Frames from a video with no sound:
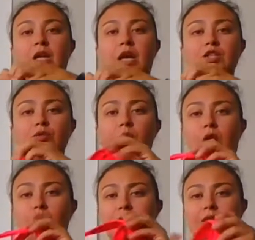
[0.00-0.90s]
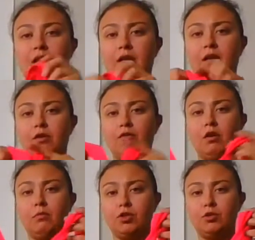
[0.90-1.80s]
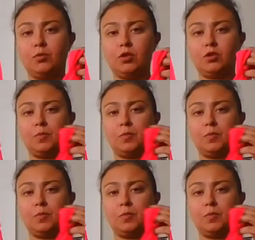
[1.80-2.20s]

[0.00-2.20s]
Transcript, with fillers: I do well with selling Under Armour sports